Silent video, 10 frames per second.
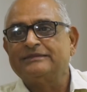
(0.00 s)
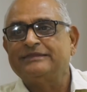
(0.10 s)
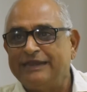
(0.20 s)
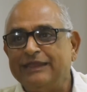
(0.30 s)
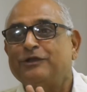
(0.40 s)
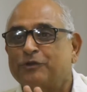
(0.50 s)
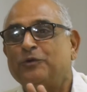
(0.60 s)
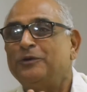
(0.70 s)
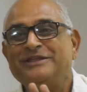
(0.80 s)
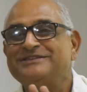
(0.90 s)
three
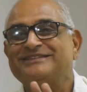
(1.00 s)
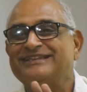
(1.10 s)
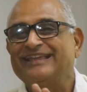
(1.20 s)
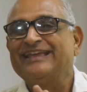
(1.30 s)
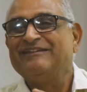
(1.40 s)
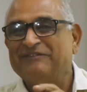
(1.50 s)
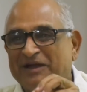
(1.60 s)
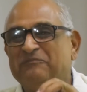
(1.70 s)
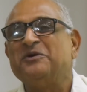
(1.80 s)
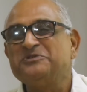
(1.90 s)
crore is,
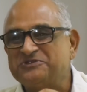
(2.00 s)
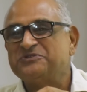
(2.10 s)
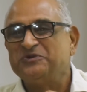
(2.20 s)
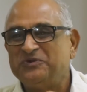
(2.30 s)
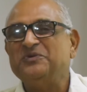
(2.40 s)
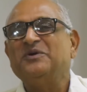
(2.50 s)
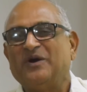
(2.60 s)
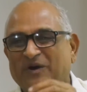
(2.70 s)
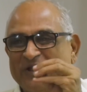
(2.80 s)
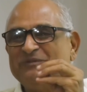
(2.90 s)
amounts to
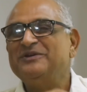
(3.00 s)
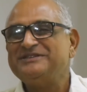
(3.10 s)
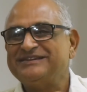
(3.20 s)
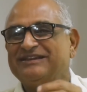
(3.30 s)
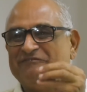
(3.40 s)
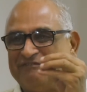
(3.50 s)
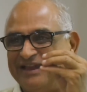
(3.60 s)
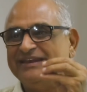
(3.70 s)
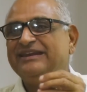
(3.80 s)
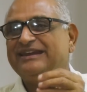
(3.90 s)
almost
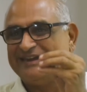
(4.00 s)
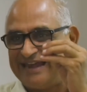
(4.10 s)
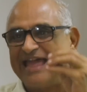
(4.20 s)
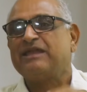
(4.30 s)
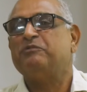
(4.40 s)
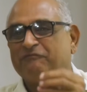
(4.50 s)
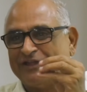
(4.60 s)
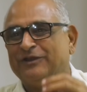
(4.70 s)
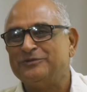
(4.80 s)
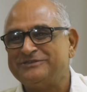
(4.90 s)
one lakh
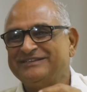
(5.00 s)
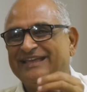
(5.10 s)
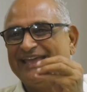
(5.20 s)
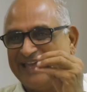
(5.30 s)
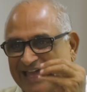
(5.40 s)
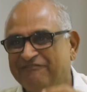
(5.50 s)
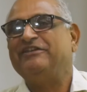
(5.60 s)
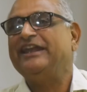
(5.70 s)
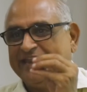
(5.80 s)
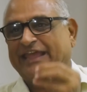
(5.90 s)
buffaloes
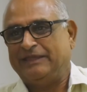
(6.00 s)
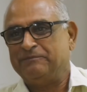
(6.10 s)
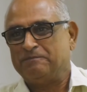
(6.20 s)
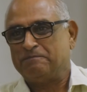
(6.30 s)
every day.